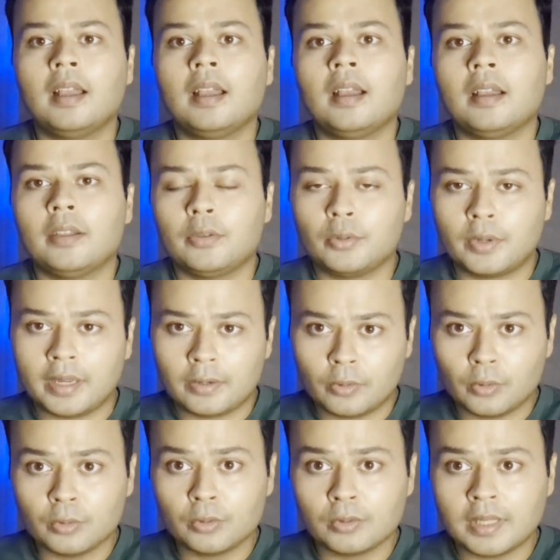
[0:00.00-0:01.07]
You can go to
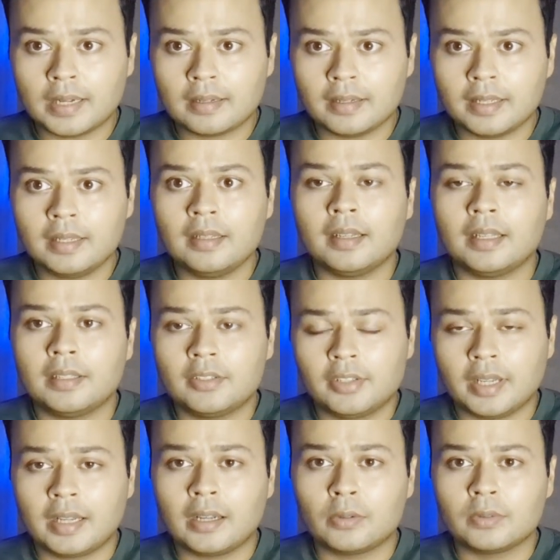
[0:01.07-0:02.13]
that link and check
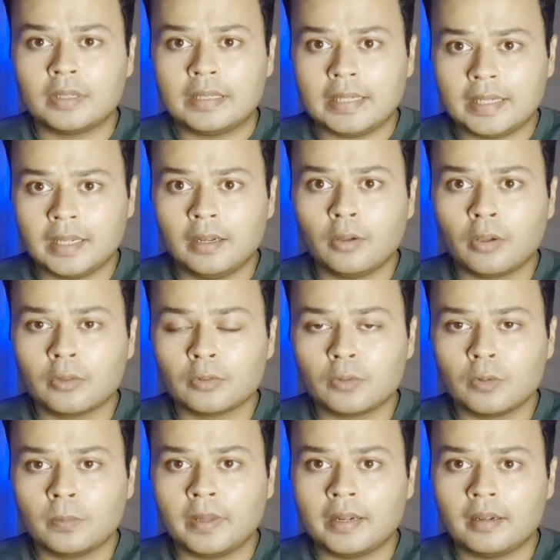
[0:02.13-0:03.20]
out the detailed horoscope
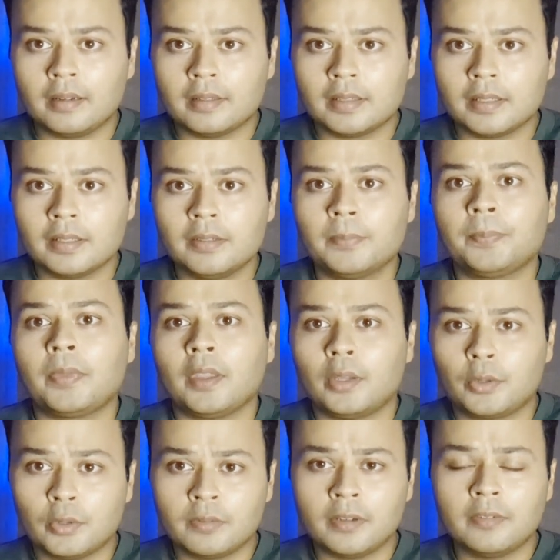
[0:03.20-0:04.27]
analysis. You
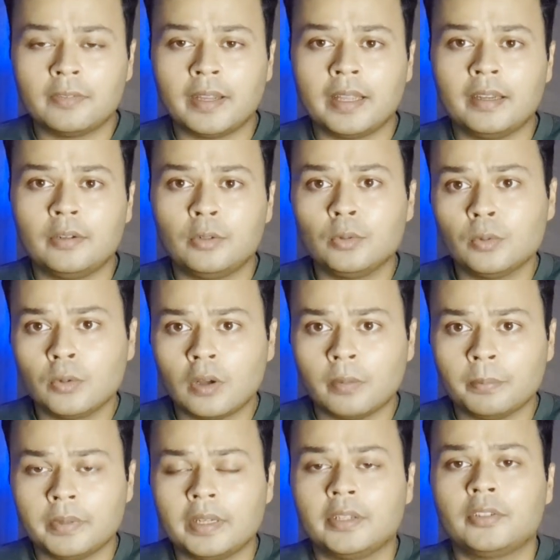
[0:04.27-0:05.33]
will find two
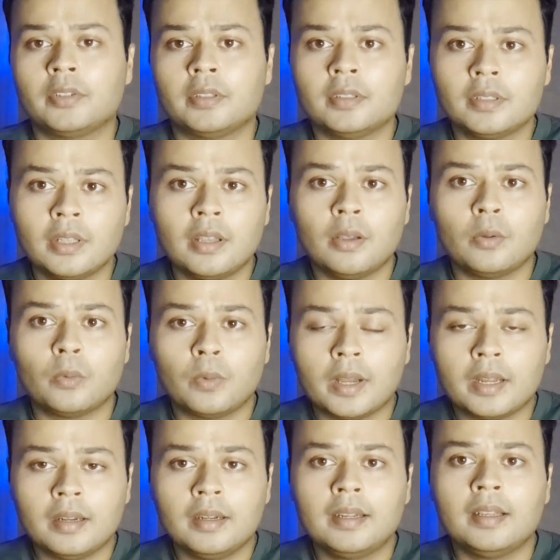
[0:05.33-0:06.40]
combinations. One
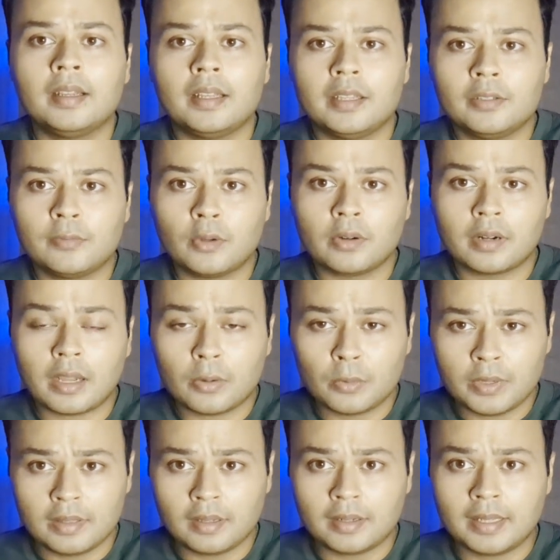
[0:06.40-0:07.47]
is for Rahu in the
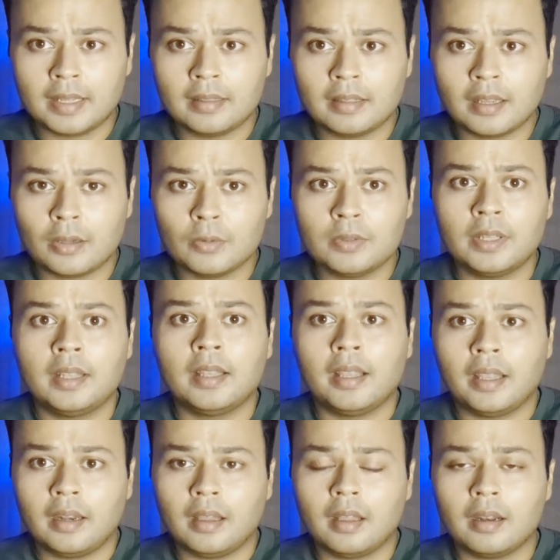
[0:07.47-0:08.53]
10th house, and
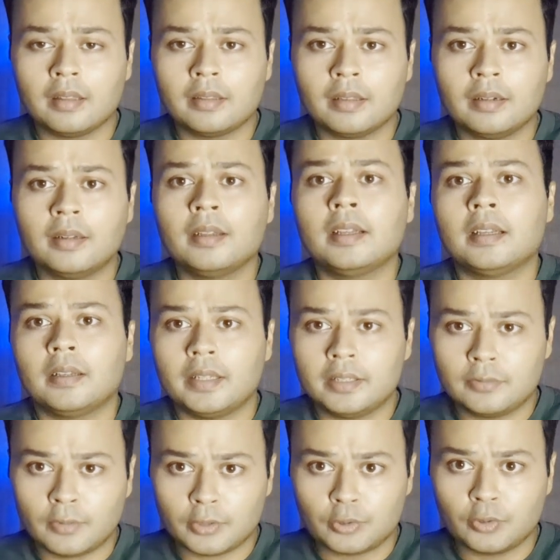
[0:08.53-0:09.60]
another is for
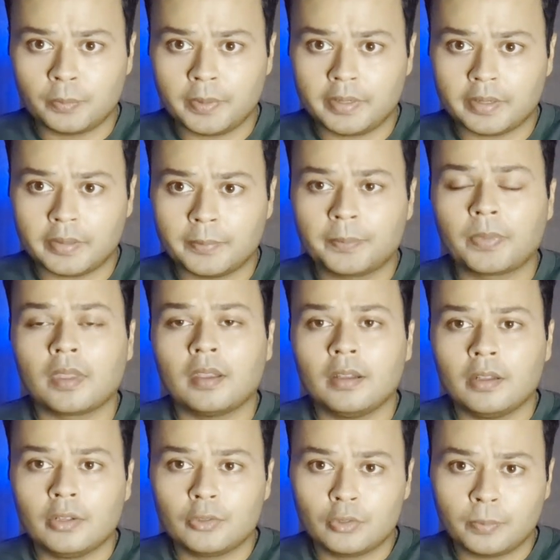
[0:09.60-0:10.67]
Jupiter.
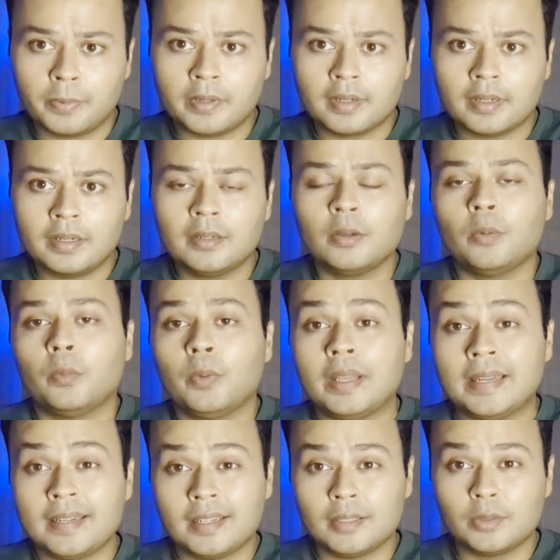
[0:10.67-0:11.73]
Jupiter, when it
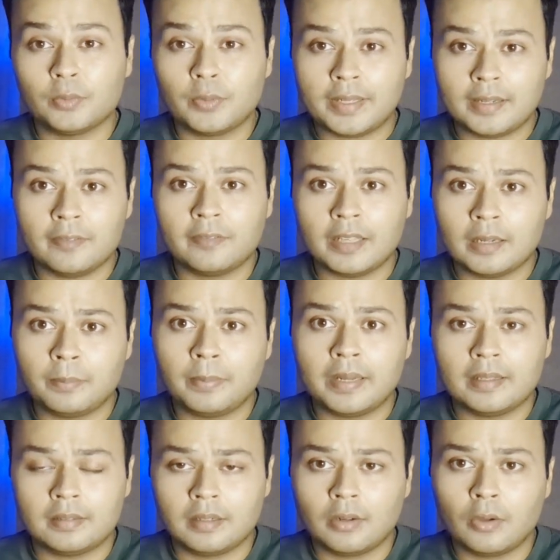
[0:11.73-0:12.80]
is very well placed in
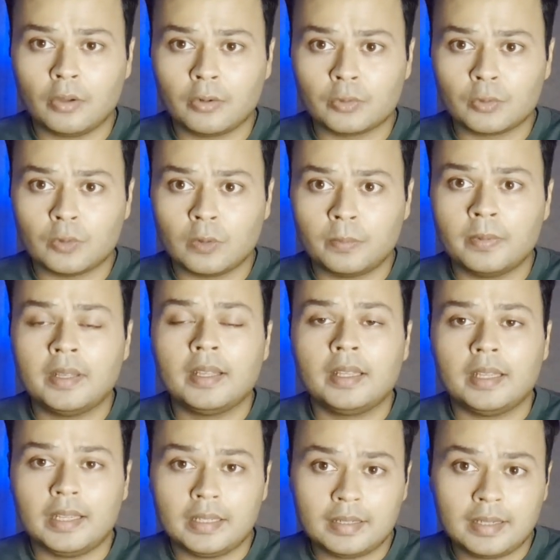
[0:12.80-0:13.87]
a horoscope,
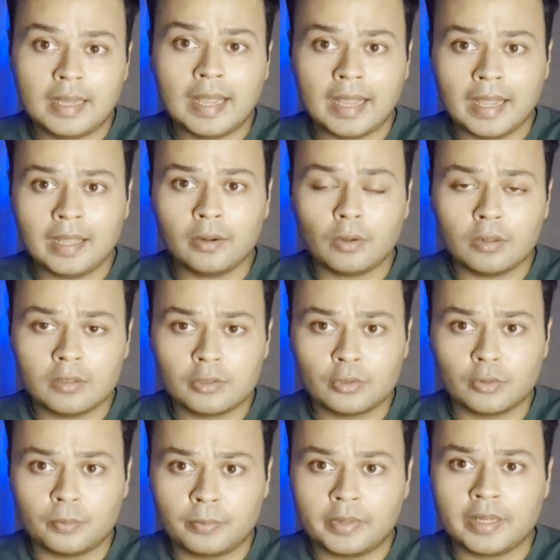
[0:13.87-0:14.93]
it can also
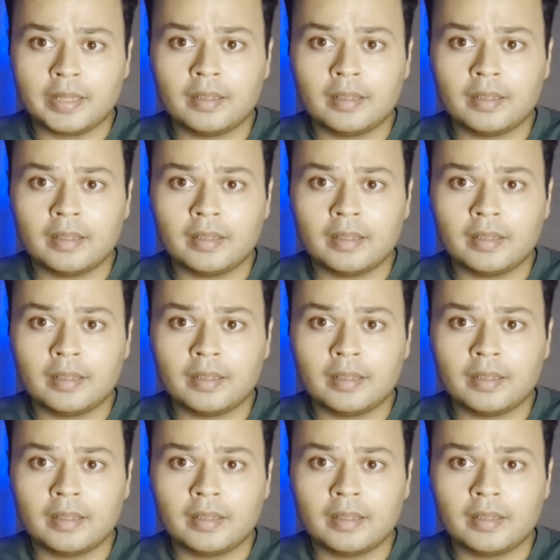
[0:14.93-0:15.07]
bring